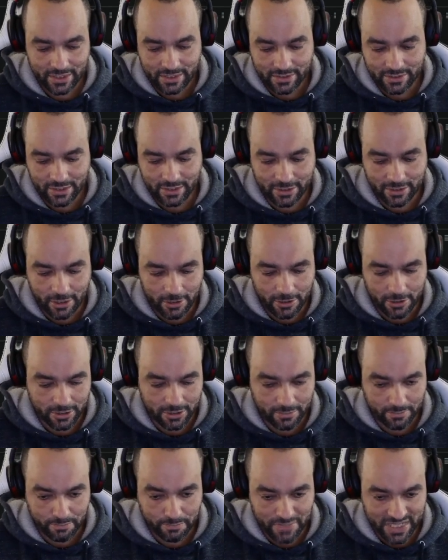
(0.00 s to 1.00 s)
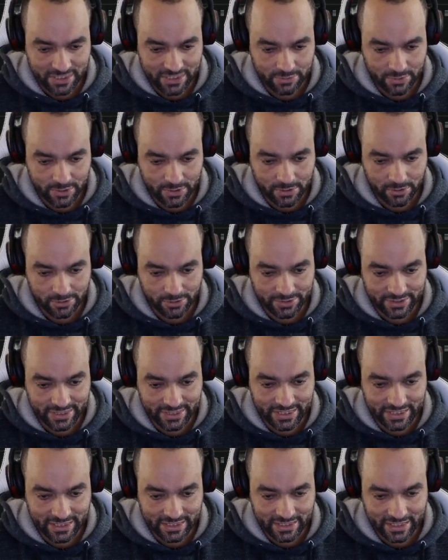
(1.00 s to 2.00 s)
Those pins we call
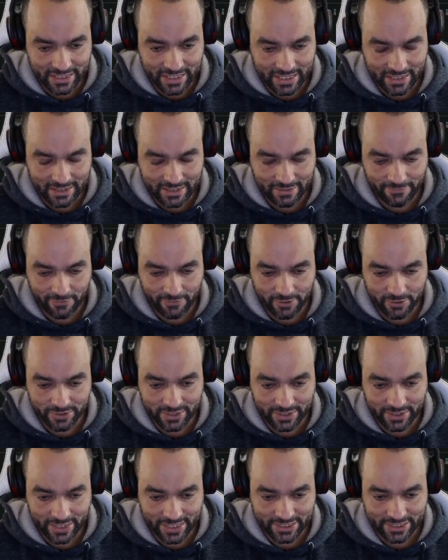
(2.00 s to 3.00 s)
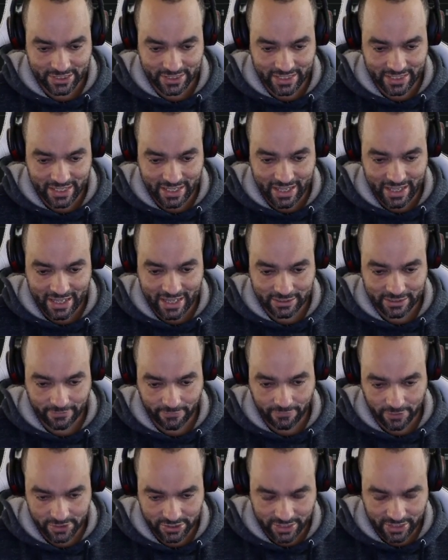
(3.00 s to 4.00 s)
D for direction and S
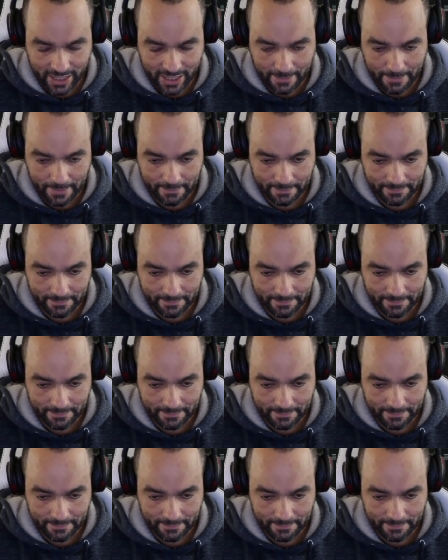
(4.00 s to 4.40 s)
for step.